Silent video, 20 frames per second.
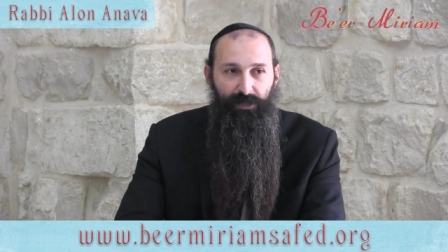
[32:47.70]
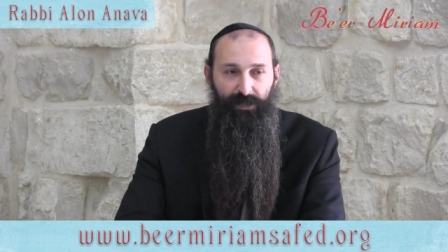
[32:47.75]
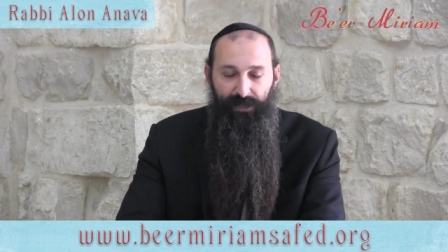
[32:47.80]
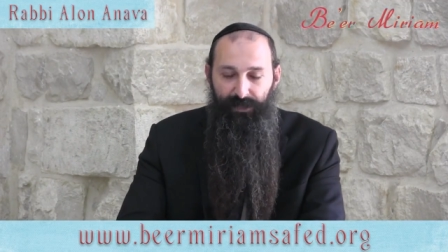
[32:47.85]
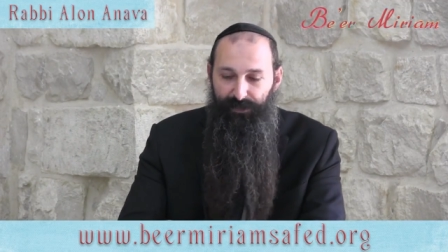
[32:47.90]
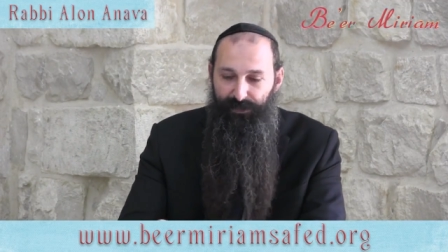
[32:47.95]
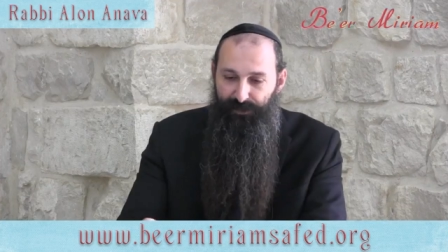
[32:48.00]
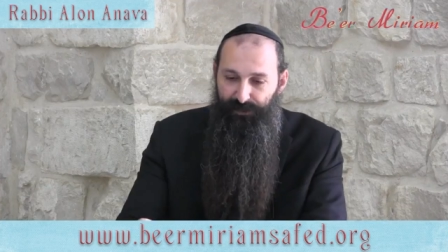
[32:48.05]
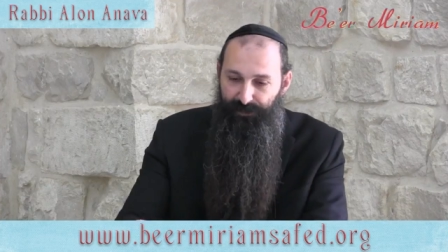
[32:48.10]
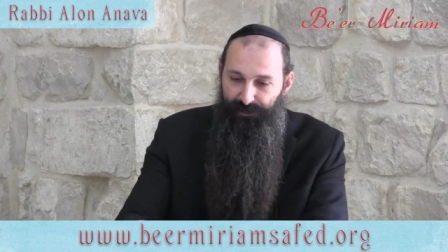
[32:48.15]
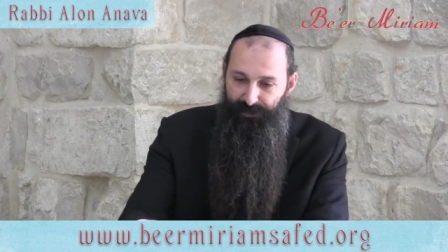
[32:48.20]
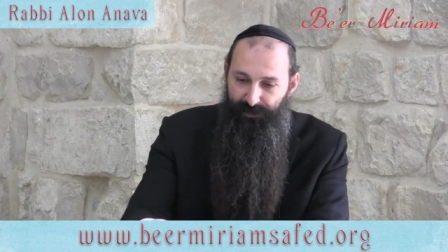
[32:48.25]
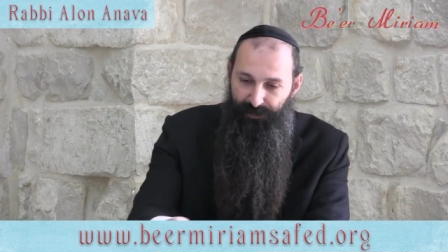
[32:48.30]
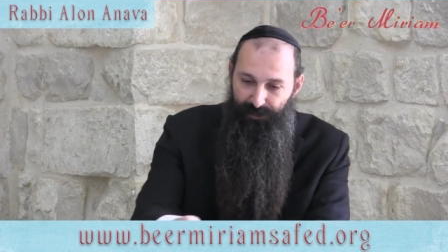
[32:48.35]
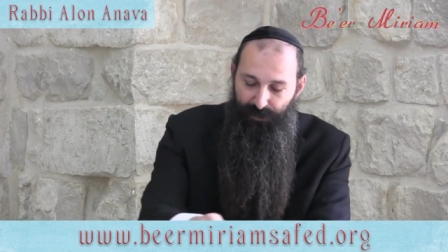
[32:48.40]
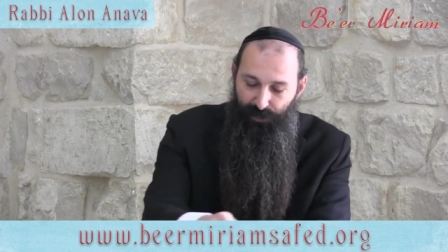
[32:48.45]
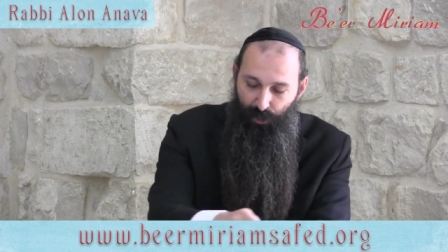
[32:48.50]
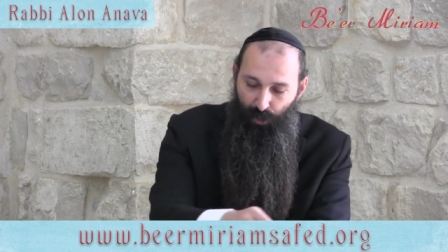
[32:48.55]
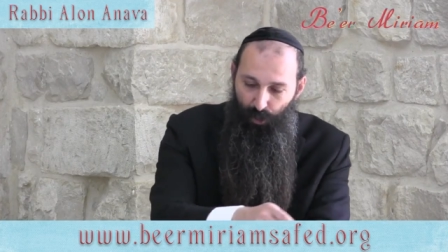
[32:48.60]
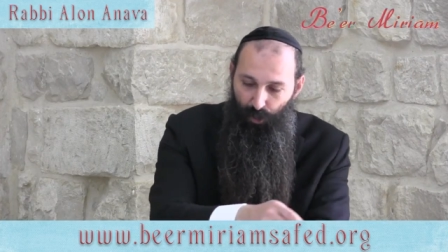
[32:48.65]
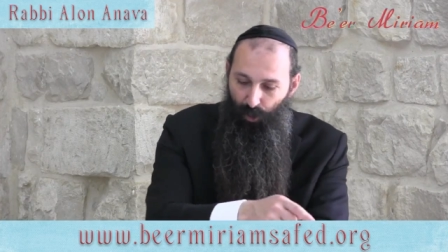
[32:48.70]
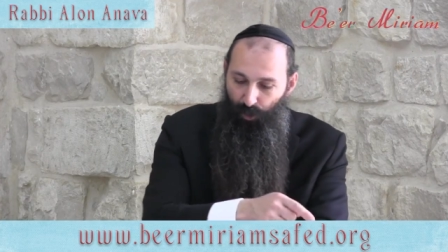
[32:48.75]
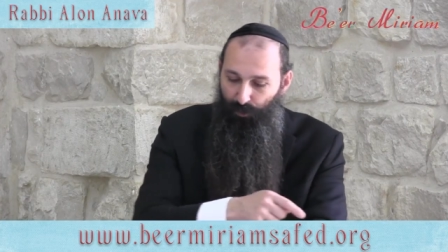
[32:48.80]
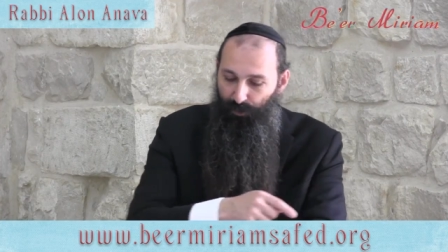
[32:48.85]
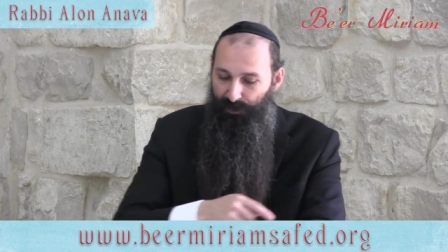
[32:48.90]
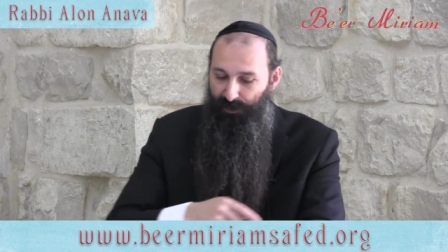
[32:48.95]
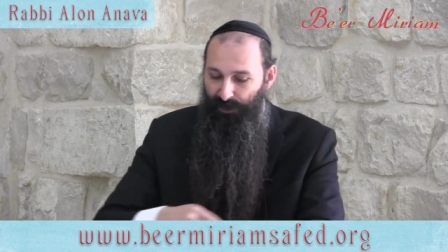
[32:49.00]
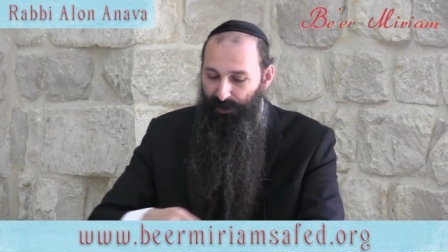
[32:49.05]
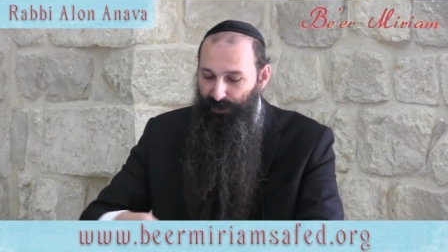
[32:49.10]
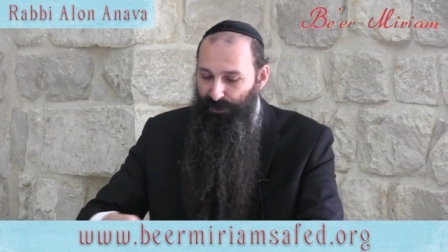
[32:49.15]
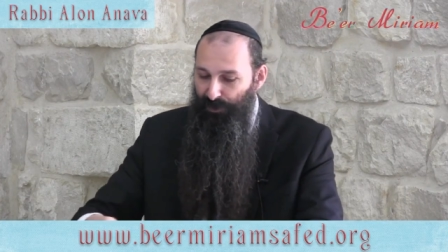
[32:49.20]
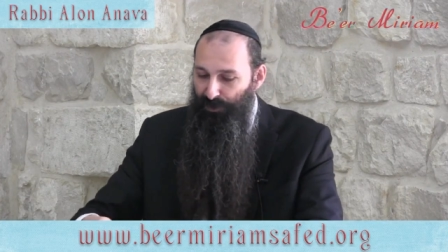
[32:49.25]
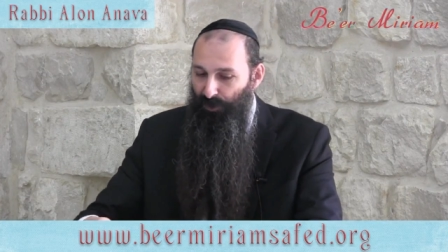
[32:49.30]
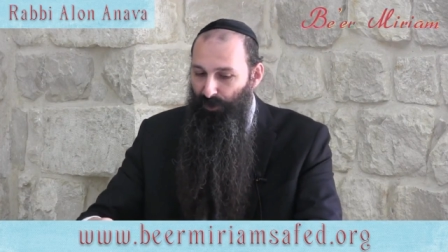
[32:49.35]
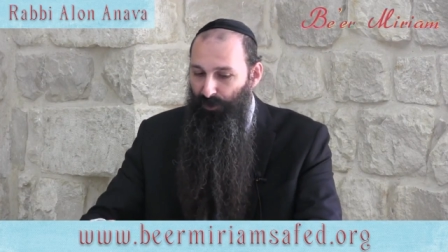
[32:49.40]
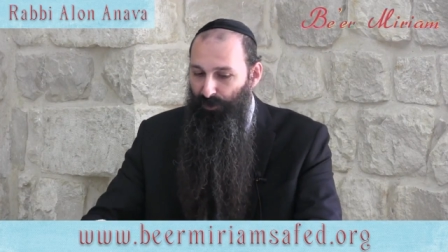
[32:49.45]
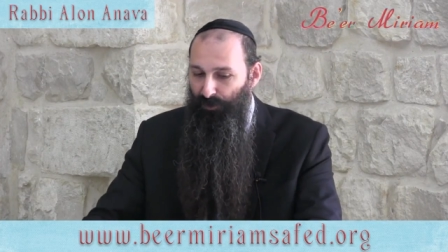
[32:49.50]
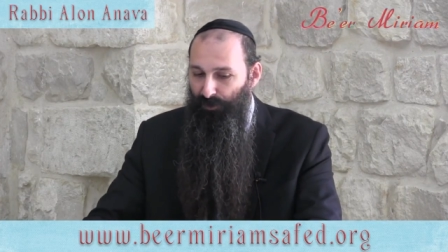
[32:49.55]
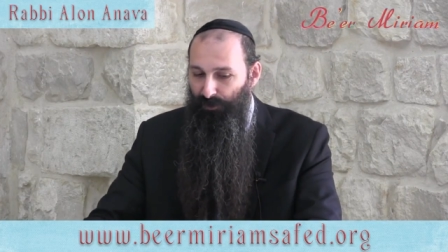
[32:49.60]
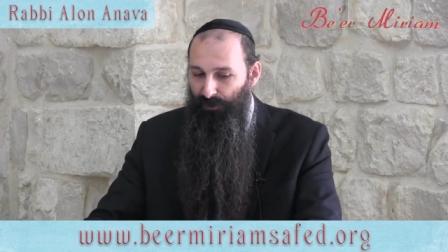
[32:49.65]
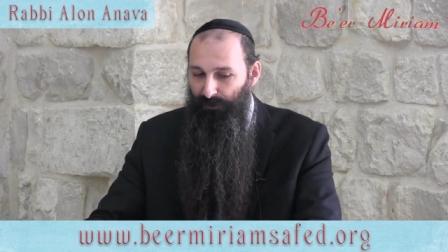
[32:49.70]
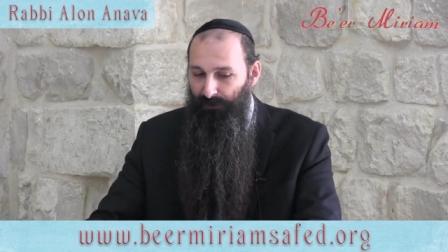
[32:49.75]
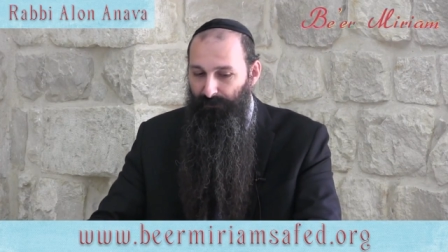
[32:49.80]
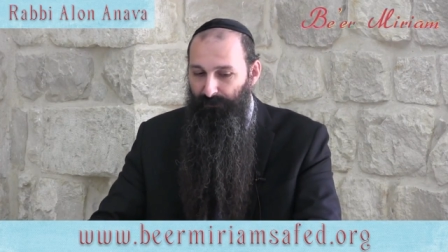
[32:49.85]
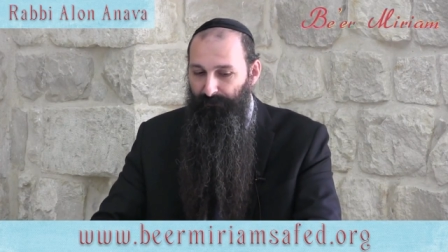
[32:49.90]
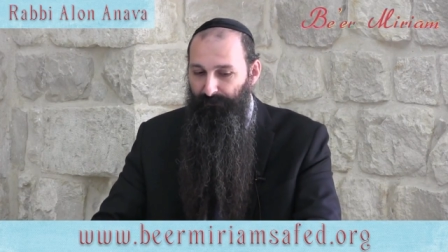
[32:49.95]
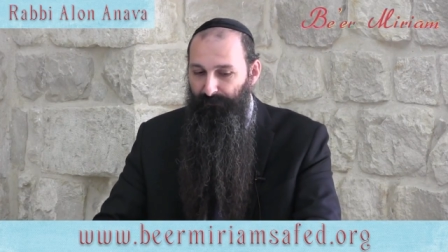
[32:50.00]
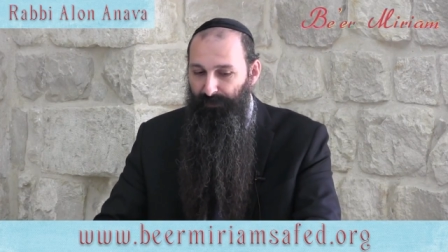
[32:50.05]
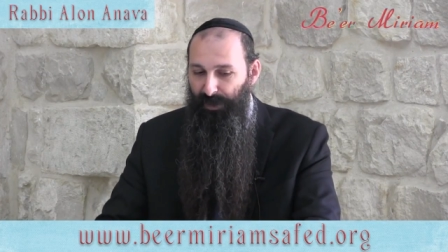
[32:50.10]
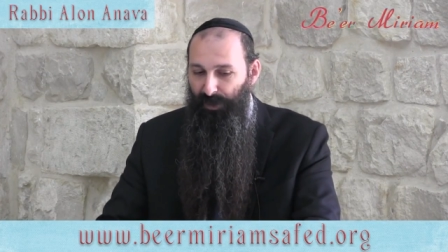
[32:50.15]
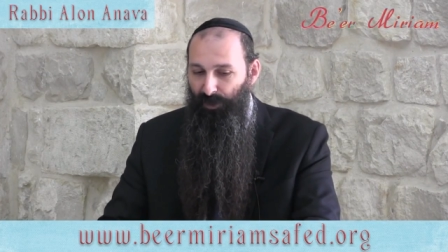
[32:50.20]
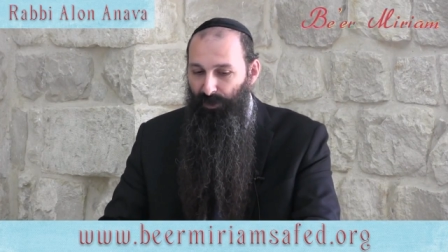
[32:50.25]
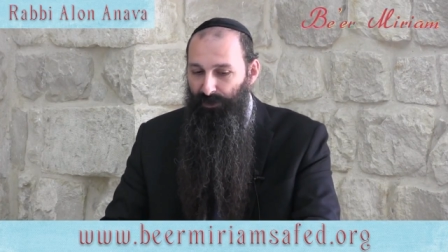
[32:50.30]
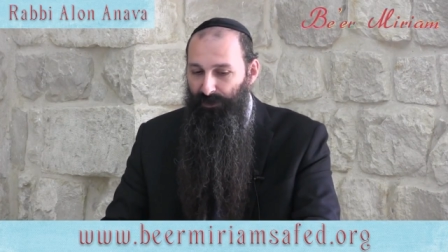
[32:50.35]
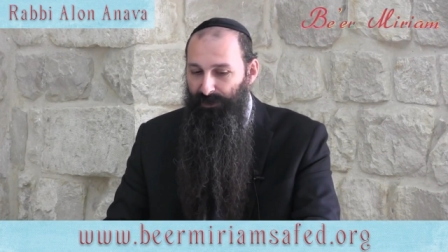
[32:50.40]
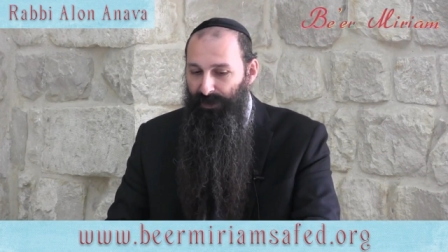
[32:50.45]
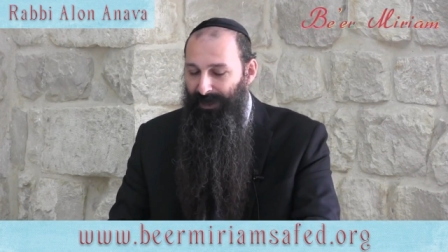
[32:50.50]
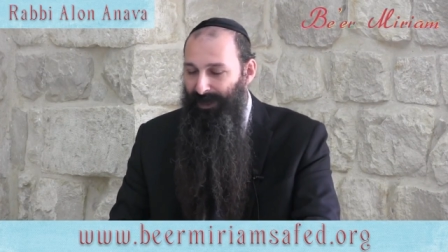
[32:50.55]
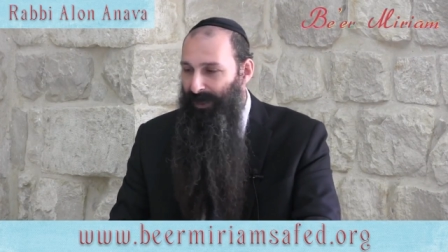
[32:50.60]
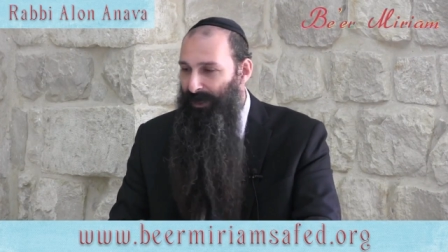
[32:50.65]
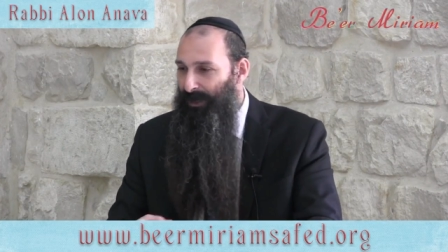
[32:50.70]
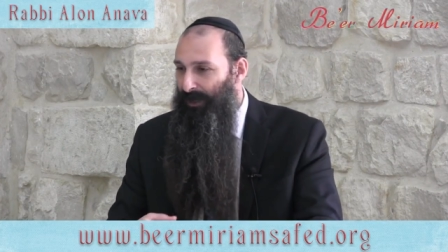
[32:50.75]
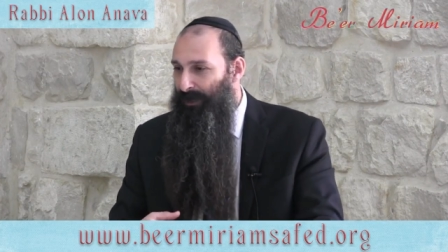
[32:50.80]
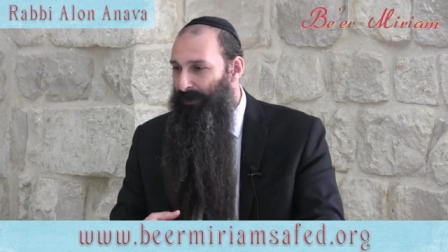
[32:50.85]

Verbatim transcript: it's closed the circle because again,